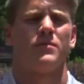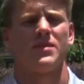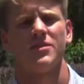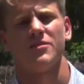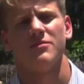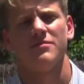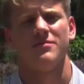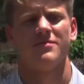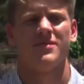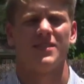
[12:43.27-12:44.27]
So
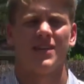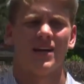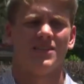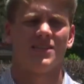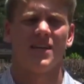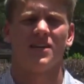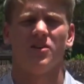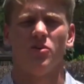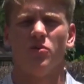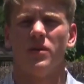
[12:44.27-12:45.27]
I just stay
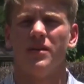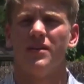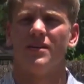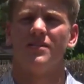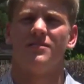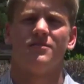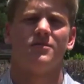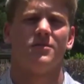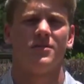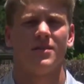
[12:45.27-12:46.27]
cool with it and
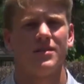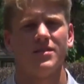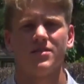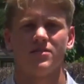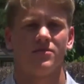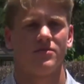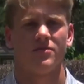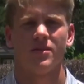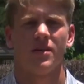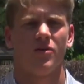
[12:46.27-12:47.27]
just
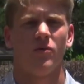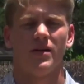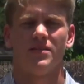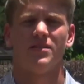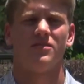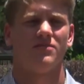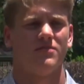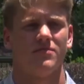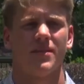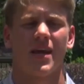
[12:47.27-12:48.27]
wait till
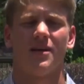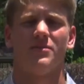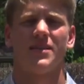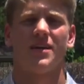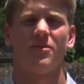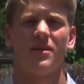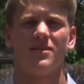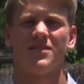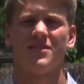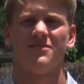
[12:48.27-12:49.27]
game time,
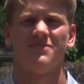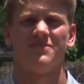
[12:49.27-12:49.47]
honestly.